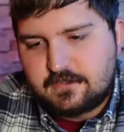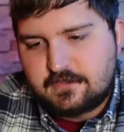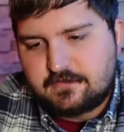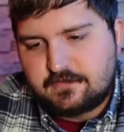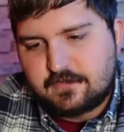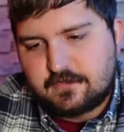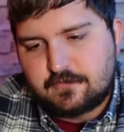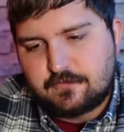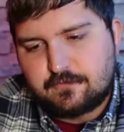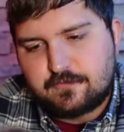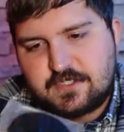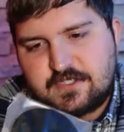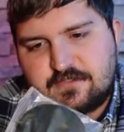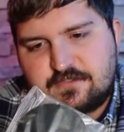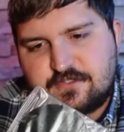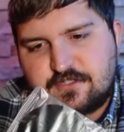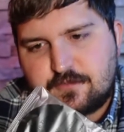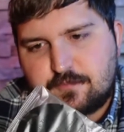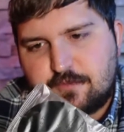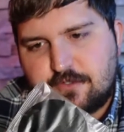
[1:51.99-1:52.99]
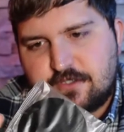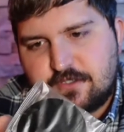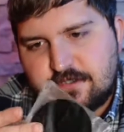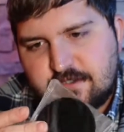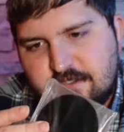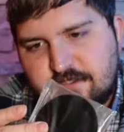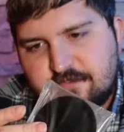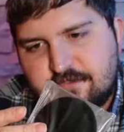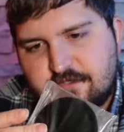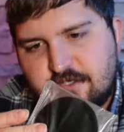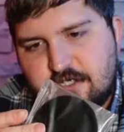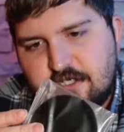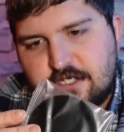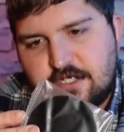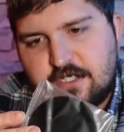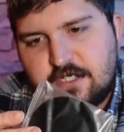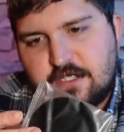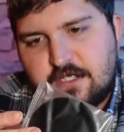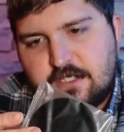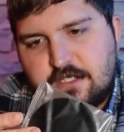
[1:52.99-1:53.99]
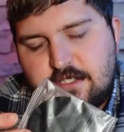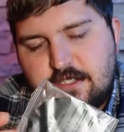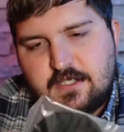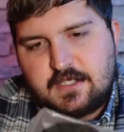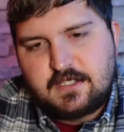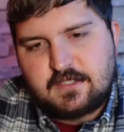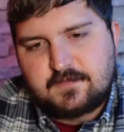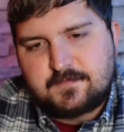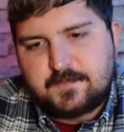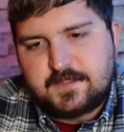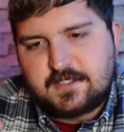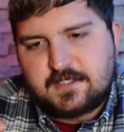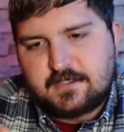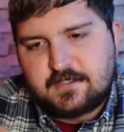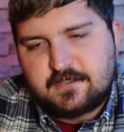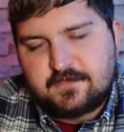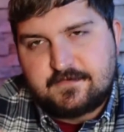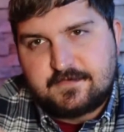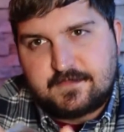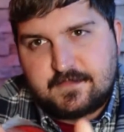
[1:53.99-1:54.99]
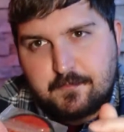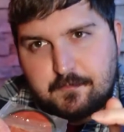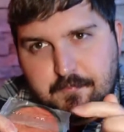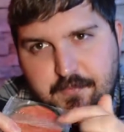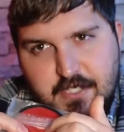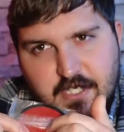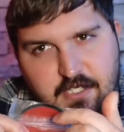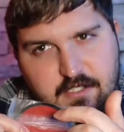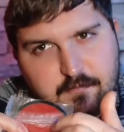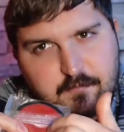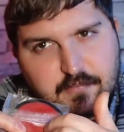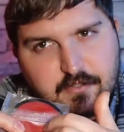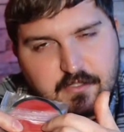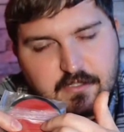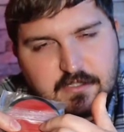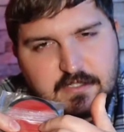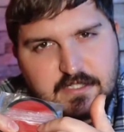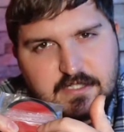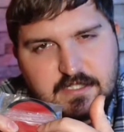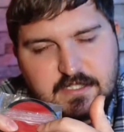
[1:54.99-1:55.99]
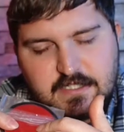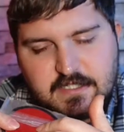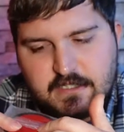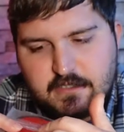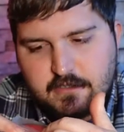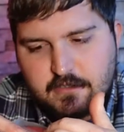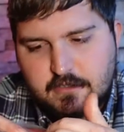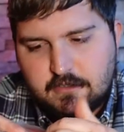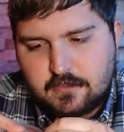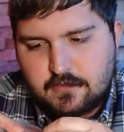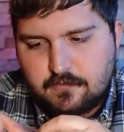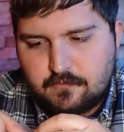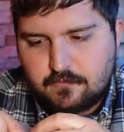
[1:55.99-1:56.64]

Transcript: So the reason you're putting this on is because the bottom part here,